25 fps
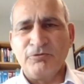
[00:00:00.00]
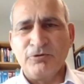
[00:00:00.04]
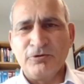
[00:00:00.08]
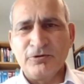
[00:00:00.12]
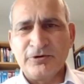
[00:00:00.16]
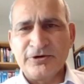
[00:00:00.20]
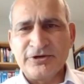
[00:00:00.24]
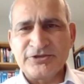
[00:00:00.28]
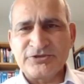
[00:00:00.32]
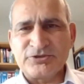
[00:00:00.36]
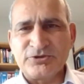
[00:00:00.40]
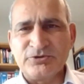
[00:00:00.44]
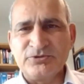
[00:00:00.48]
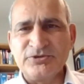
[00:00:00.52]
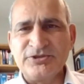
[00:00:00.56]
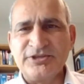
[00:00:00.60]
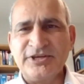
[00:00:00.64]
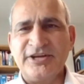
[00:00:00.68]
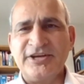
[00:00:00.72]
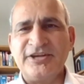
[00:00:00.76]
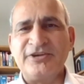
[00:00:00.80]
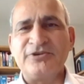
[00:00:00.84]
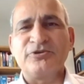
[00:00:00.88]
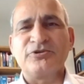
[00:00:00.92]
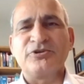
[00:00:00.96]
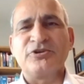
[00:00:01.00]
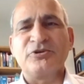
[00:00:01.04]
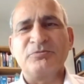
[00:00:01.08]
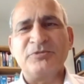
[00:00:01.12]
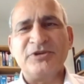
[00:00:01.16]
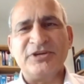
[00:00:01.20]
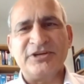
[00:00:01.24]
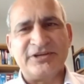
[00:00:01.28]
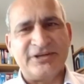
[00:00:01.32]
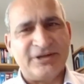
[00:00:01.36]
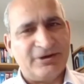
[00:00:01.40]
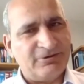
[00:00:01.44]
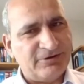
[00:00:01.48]
focused on their
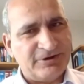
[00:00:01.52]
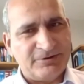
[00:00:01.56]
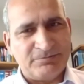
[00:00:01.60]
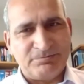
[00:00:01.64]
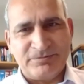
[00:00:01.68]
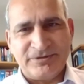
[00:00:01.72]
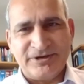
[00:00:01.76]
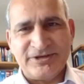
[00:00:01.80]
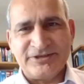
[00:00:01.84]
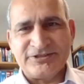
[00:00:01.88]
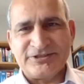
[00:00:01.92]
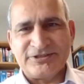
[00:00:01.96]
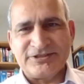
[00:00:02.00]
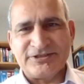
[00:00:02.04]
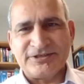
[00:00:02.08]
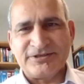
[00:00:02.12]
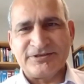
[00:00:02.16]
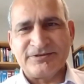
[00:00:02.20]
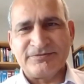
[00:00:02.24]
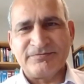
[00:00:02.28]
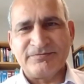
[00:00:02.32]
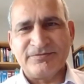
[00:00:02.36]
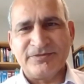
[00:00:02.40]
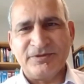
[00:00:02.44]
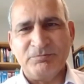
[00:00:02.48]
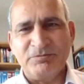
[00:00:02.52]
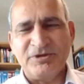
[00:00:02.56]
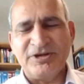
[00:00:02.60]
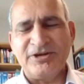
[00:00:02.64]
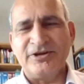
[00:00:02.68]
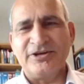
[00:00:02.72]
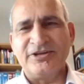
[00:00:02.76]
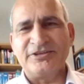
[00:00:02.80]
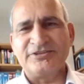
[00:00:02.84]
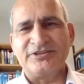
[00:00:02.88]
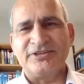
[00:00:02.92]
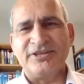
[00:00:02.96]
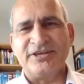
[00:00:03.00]
economic development,
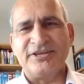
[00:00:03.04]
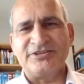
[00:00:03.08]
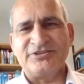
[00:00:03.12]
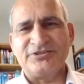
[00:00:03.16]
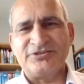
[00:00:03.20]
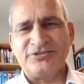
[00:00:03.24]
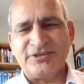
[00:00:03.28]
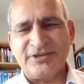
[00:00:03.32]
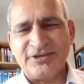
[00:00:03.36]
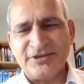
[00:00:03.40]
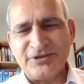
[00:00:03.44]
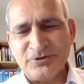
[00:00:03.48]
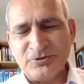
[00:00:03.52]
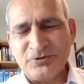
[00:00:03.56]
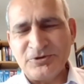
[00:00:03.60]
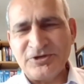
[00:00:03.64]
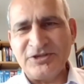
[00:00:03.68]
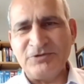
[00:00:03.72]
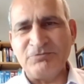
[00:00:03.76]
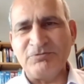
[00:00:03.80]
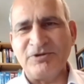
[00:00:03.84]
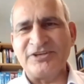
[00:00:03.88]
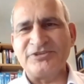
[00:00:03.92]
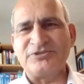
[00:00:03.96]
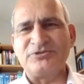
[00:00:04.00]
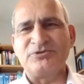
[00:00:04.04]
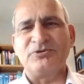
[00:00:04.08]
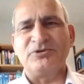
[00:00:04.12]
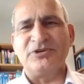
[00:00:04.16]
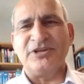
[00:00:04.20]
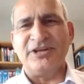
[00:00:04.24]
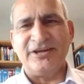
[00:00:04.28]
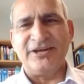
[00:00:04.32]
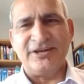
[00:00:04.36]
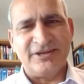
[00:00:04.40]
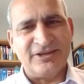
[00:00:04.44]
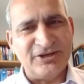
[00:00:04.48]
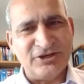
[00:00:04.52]
because their security was
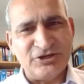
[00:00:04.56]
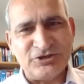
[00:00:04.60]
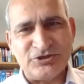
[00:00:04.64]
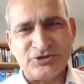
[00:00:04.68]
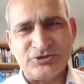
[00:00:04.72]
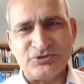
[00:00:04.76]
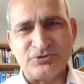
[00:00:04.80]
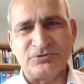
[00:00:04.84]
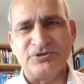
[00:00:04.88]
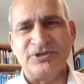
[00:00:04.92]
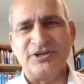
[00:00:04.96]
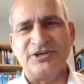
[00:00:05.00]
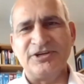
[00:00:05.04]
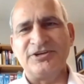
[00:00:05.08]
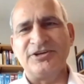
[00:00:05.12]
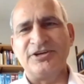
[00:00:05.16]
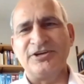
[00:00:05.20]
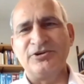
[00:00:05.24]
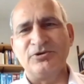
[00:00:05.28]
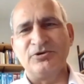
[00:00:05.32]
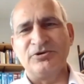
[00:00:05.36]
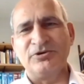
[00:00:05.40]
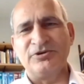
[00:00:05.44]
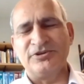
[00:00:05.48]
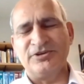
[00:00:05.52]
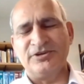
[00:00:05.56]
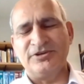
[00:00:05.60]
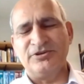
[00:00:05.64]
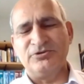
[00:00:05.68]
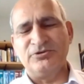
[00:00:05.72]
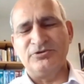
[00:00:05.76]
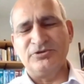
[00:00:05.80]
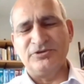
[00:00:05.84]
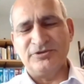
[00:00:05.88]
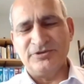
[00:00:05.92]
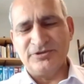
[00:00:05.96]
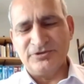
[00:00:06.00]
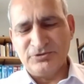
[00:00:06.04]
not an issue. They did not
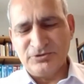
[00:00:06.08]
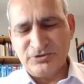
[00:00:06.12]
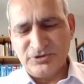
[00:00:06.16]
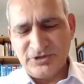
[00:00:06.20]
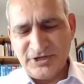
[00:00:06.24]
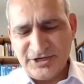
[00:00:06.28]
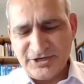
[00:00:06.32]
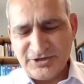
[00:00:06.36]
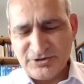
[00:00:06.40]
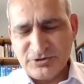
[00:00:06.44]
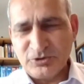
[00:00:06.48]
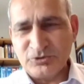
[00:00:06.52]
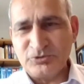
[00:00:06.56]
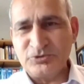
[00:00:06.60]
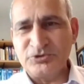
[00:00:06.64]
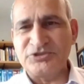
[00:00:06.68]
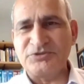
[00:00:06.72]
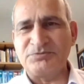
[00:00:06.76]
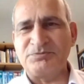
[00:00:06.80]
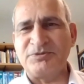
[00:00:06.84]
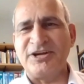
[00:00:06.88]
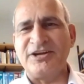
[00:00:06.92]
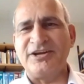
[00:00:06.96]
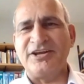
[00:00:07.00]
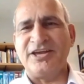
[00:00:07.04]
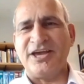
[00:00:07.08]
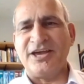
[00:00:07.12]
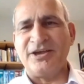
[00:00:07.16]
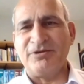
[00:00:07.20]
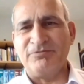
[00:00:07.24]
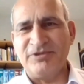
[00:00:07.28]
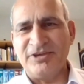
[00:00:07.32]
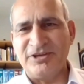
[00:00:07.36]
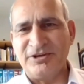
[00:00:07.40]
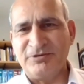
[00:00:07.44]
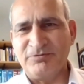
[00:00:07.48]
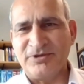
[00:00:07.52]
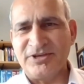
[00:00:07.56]
need not to spend
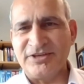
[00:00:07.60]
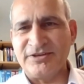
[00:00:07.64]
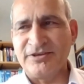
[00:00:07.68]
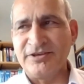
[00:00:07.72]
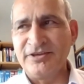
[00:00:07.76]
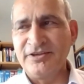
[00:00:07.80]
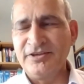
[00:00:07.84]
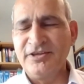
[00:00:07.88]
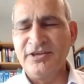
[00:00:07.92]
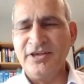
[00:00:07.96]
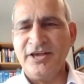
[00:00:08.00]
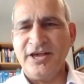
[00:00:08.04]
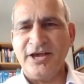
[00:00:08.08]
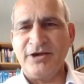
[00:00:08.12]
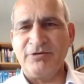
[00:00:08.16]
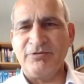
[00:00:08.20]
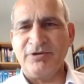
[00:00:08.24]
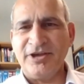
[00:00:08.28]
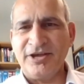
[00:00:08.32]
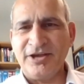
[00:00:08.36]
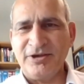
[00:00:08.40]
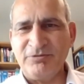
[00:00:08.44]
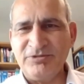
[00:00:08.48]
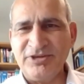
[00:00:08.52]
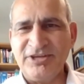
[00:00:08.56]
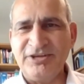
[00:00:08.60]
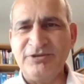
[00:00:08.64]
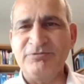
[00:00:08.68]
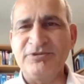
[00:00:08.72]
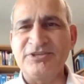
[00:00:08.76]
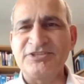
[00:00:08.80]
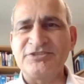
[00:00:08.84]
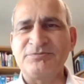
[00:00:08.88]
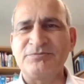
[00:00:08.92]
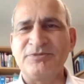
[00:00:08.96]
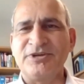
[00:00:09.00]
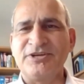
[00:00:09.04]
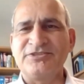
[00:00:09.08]
heavy
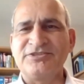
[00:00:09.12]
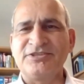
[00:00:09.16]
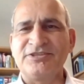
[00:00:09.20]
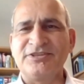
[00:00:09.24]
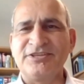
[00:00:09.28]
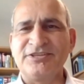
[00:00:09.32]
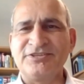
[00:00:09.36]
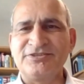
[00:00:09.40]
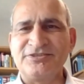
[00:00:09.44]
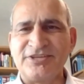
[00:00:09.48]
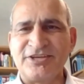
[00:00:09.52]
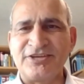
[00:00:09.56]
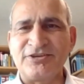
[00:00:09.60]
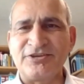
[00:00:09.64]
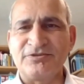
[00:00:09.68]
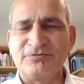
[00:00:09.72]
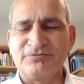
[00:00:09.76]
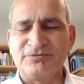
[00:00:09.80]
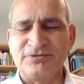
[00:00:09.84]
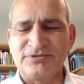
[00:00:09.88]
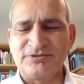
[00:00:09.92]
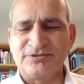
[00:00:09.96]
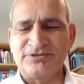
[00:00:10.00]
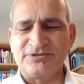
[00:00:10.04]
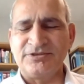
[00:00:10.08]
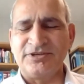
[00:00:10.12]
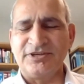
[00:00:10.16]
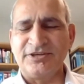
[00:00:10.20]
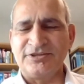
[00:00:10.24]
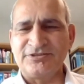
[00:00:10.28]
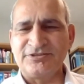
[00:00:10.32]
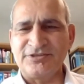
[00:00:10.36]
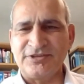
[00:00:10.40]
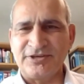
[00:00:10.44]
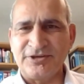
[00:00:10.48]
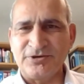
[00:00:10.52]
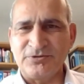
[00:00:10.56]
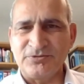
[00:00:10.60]
investments in the
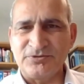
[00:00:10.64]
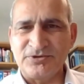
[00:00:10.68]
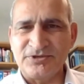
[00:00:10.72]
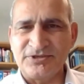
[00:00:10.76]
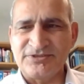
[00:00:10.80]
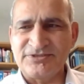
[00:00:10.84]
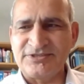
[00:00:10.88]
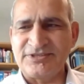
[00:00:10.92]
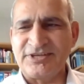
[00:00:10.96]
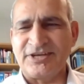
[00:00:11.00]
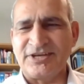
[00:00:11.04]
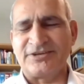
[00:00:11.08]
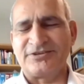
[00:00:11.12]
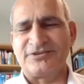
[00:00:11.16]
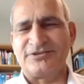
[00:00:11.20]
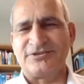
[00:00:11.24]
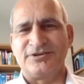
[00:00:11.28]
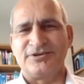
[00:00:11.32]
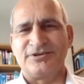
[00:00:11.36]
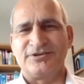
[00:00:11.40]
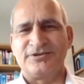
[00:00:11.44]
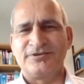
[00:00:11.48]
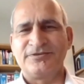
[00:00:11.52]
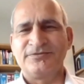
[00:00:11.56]
security sector.